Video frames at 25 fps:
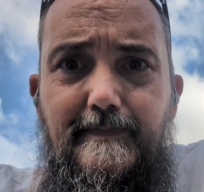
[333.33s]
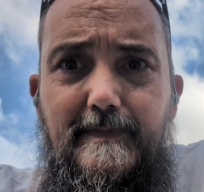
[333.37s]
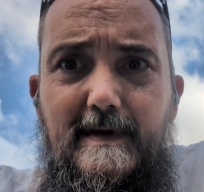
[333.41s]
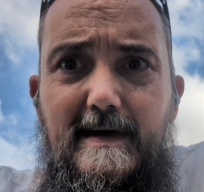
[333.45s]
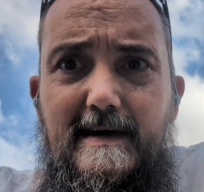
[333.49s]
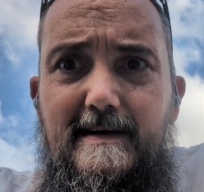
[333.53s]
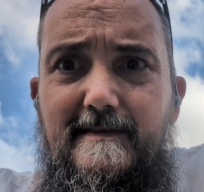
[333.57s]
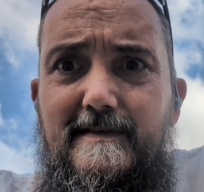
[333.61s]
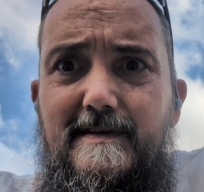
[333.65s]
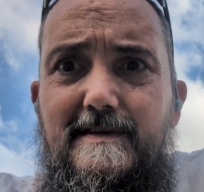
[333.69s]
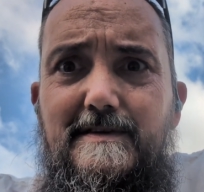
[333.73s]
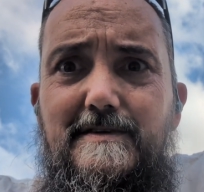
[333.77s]

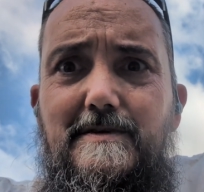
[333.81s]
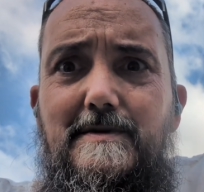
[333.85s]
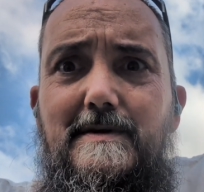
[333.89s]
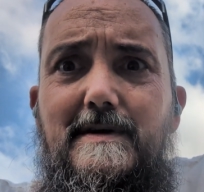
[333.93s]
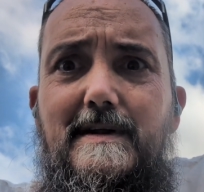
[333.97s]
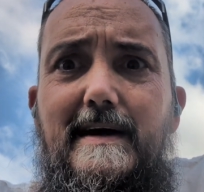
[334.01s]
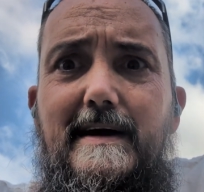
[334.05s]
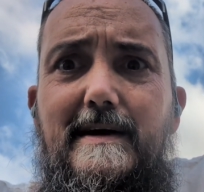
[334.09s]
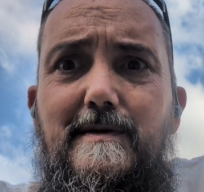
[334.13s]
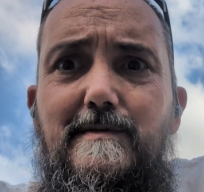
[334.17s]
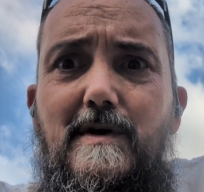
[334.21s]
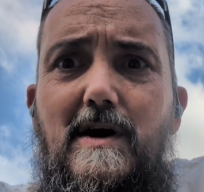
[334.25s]
Even
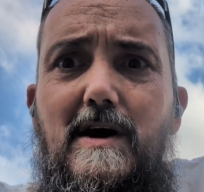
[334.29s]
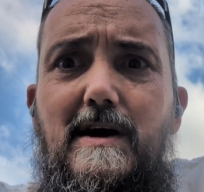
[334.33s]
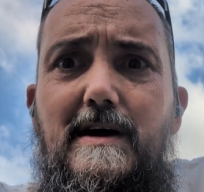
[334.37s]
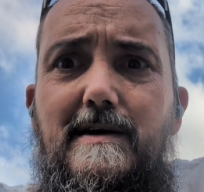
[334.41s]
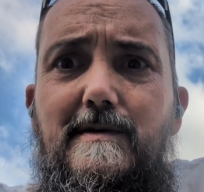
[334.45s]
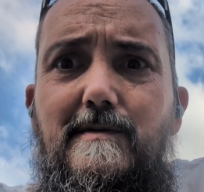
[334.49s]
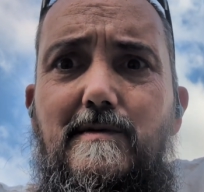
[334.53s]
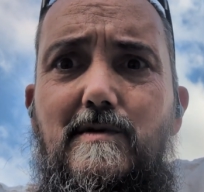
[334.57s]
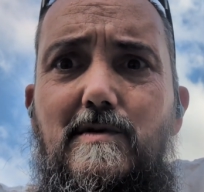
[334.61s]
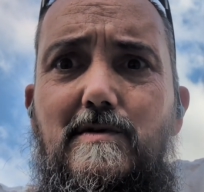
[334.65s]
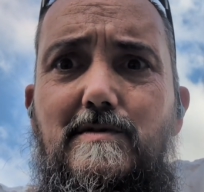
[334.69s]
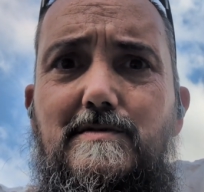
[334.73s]
doing like rock
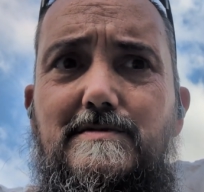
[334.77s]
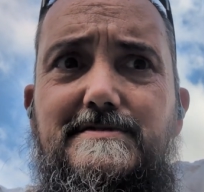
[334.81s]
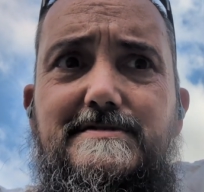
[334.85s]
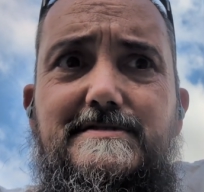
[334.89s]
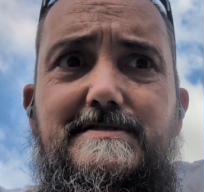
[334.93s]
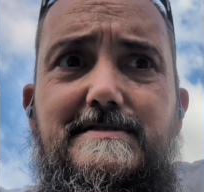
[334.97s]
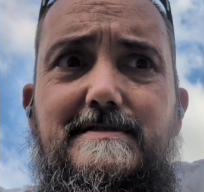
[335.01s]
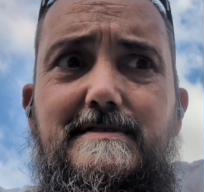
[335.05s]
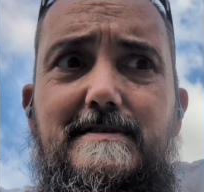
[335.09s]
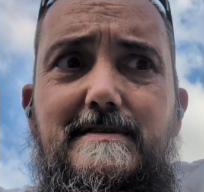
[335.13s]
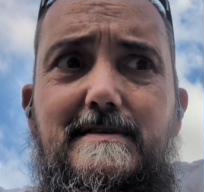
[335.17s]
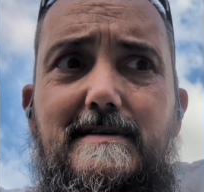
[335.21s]
and
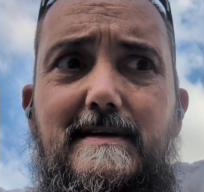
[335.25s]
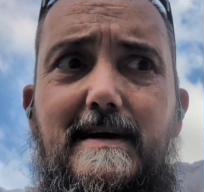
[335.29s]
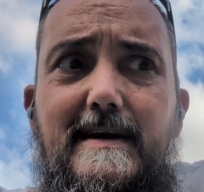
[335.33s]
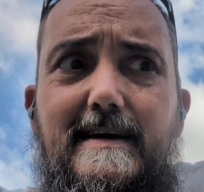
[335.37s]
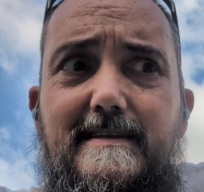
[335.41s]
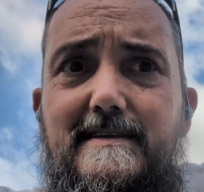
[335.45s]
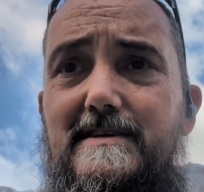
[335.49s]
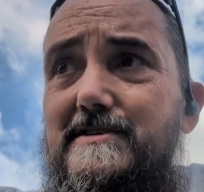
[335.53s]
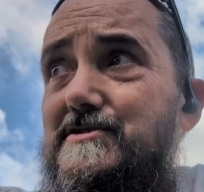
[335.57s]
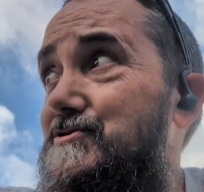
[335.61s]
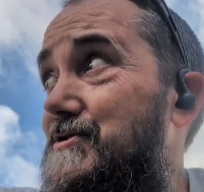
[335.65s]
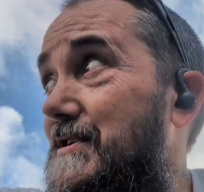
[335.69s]
rolls,
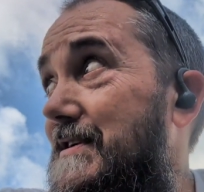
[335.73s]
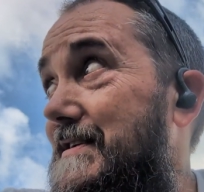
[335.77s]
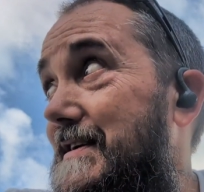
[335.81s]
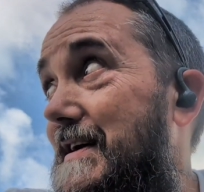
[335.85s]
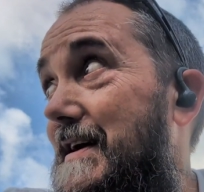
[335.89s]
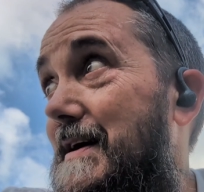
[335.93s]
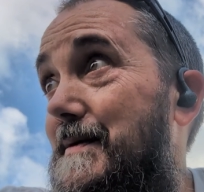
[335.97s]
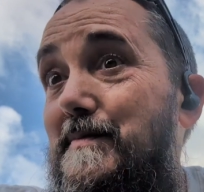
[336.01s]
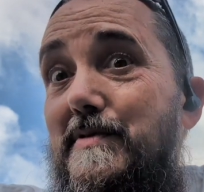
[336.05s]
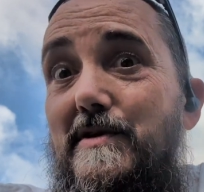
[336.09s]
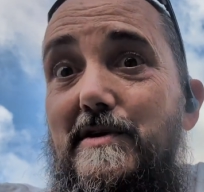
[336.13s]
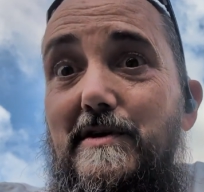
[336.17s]
like the trick that
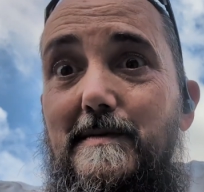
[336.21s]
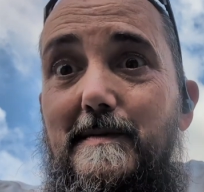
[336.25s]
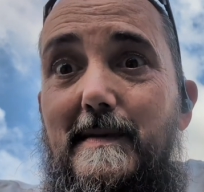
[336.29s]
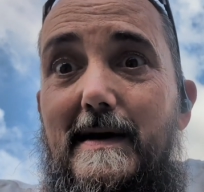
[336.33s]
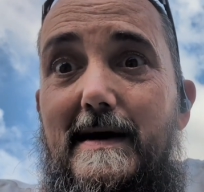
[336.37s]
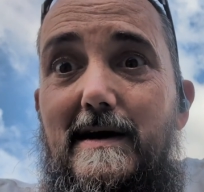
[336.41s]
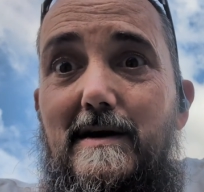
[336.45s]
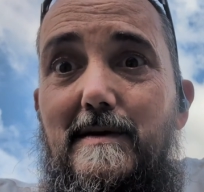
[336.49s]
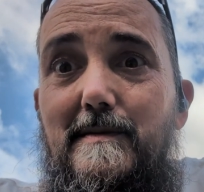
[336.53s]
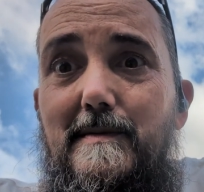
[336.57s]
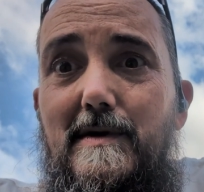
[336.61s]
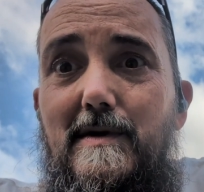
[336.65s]
I broke
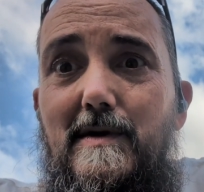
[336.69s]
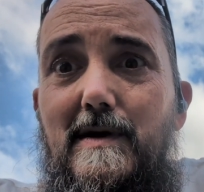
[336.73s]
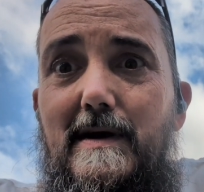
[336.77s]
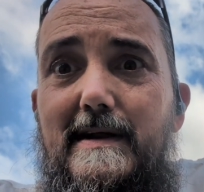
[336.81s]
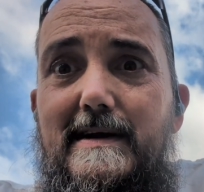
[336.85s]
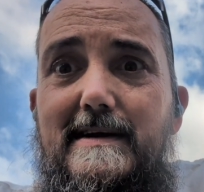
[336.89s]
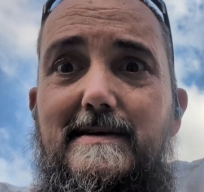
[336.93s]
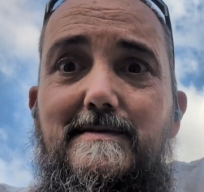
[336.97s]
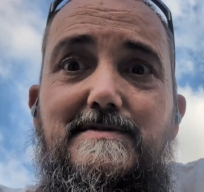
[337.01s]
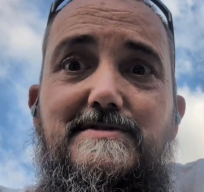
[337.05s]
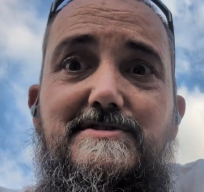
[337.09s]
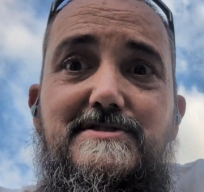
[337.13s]
my elbow on,
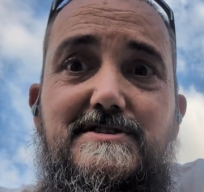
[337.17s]
he was